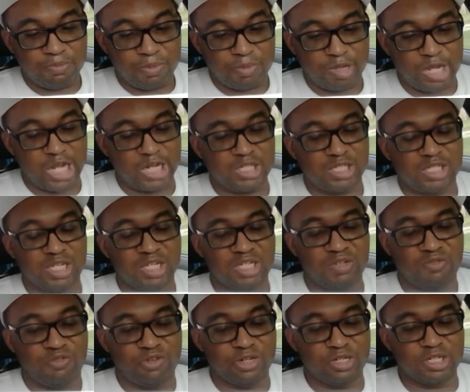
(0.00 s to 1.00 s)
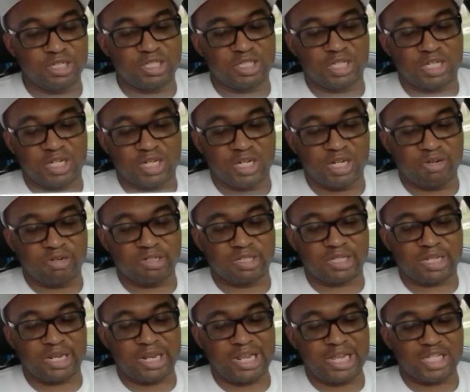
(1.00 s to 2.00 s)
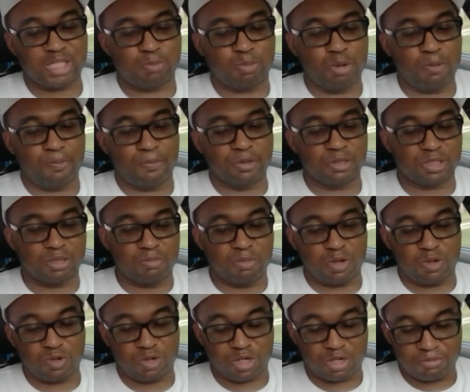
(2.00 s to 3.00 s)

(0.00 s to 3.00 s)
behind the scenes footage, hilarious class bloopers, and more.